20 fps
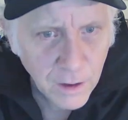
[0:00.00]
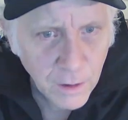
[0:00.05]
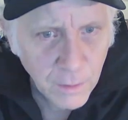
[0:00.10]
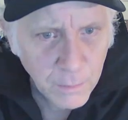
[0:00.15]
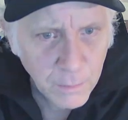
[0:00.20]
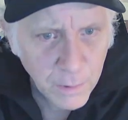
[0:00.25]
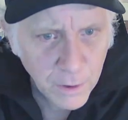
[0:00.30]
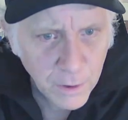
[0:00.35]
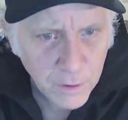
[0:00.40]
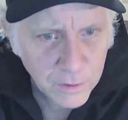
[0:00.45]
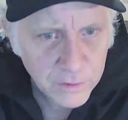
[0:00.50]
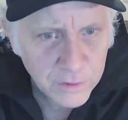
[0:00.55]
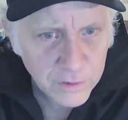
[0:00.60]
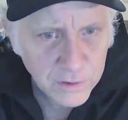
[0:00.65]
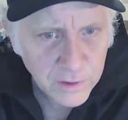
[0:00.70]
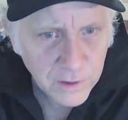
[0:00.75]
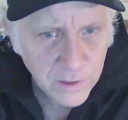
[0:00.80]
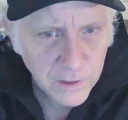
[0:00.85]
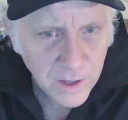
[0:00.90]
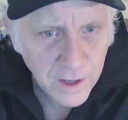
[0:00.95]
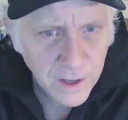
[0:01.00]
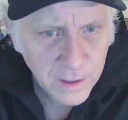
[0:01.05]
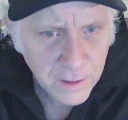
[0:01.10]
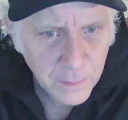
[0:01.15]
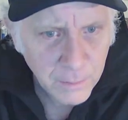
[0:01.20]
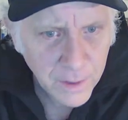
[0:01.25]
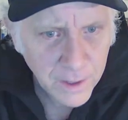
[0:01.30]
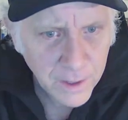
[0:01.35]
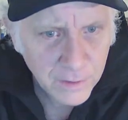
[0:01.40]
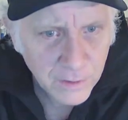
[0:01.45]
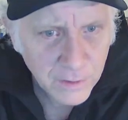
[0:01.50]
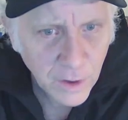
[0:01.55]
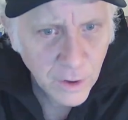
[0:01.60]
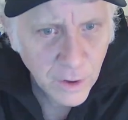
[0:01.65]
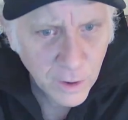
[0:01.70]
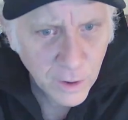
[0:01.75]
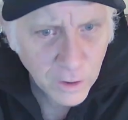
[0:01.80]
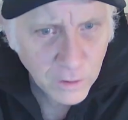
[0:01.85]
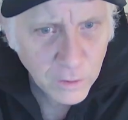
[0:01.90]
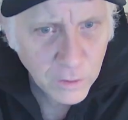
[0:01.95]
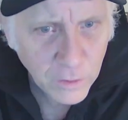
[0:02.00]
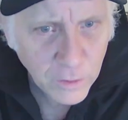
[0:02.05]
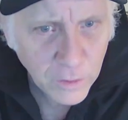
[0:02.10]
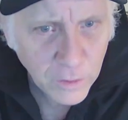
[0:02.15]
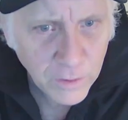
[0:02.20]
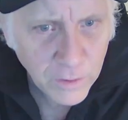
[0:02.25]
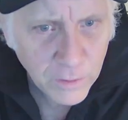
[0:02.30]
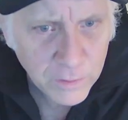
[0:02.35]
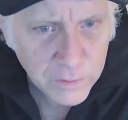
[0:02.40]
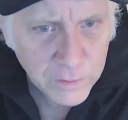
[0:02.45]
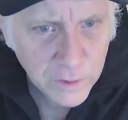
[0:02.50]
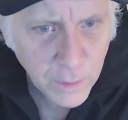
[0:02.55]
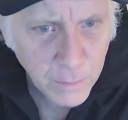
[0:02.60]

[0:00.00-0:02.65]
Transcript: Gail Burson, and Amanda Harcourt,